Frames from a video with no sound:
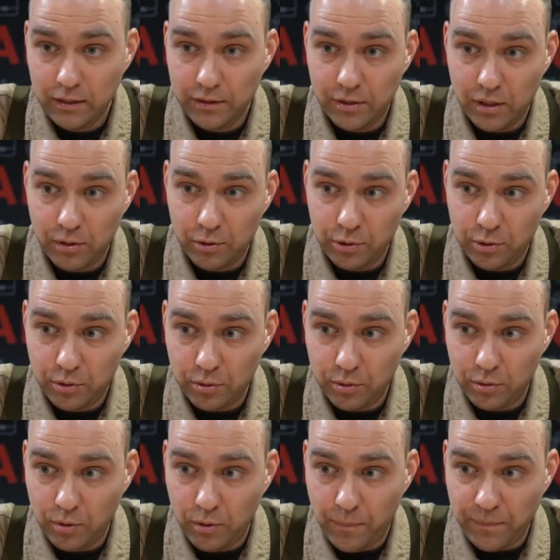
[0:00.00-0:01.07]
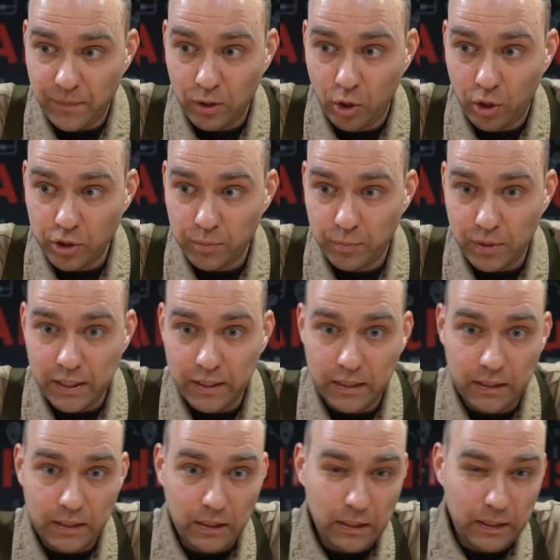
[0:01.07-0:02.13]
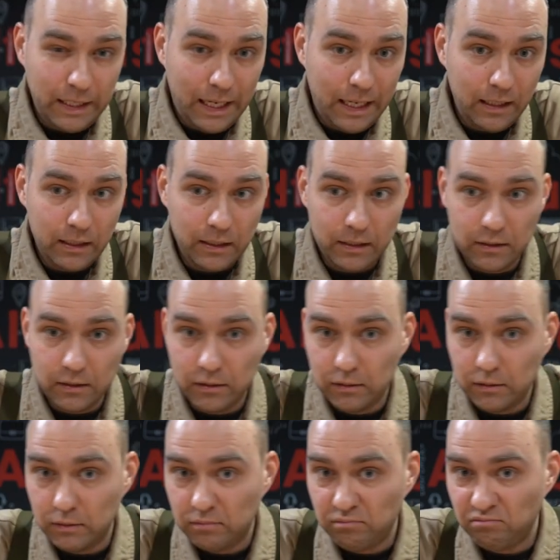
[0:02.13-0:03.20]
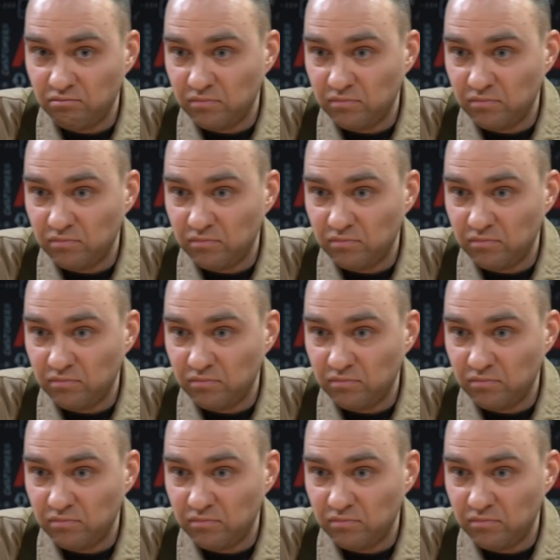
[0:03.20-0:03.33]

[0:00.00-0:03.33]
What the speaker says: so as to not spread any alien,